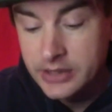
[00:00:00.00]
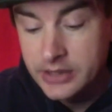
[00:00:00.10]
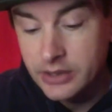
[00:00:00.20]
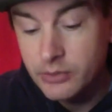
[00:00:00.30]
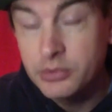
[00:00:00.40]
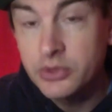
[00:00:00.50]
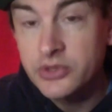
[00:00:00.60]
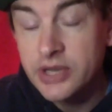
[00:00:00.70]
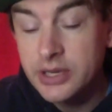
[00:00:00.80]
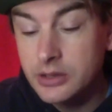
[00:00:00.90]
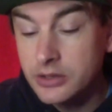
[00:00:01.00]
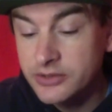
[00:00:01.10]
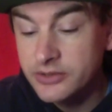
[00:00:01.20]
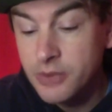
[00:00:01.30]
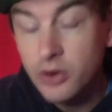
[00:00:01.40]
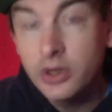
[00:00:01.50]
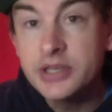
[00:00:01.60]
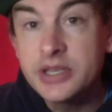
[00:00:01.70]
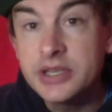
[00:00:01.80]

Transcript: so we put a lot of mileage